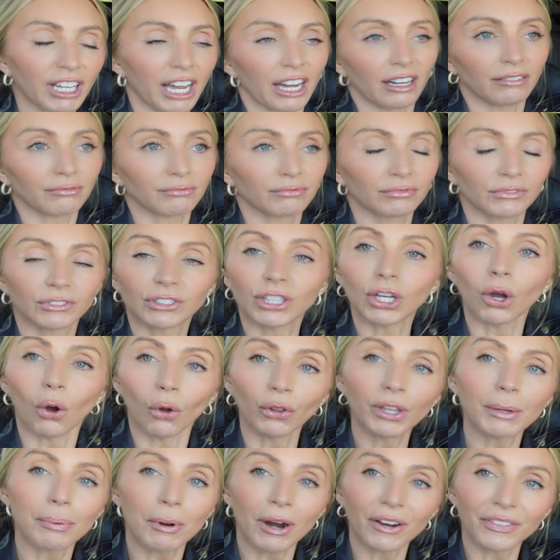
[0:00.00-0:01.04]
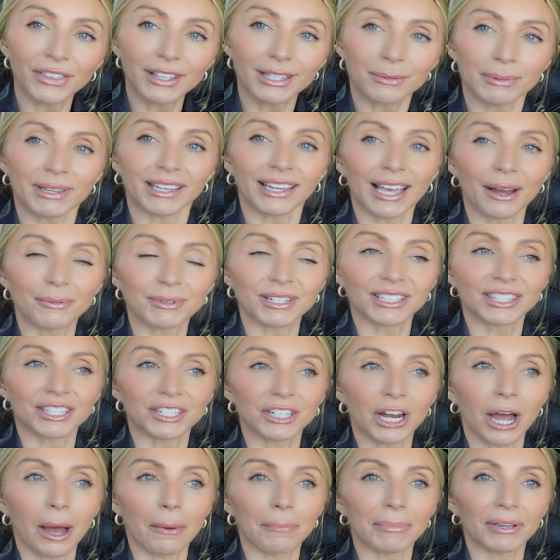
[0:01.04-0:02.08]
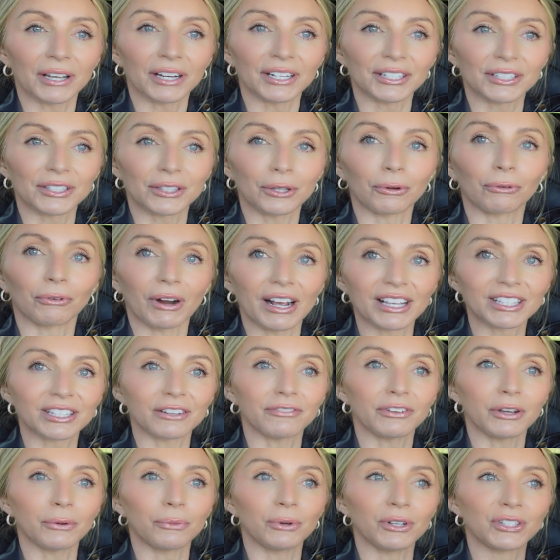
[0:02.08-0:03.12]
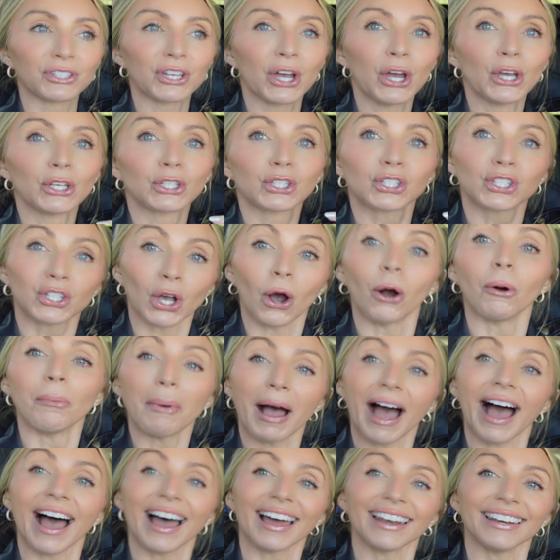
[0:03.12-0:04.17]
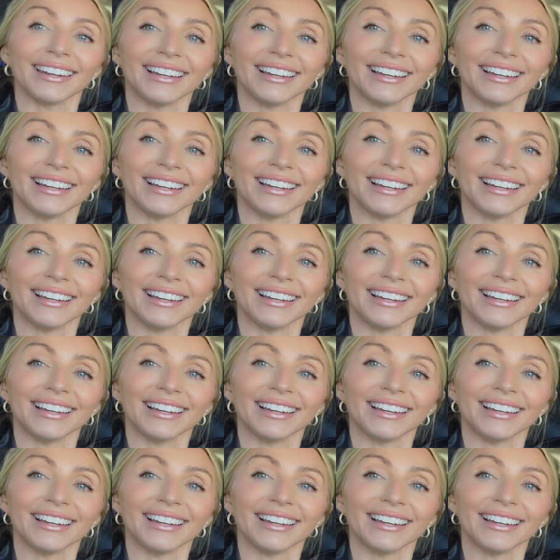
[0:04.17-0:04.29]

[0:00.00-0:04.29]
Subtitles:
Yeah. The only part that's being kept is the top because the rest of it was so bad.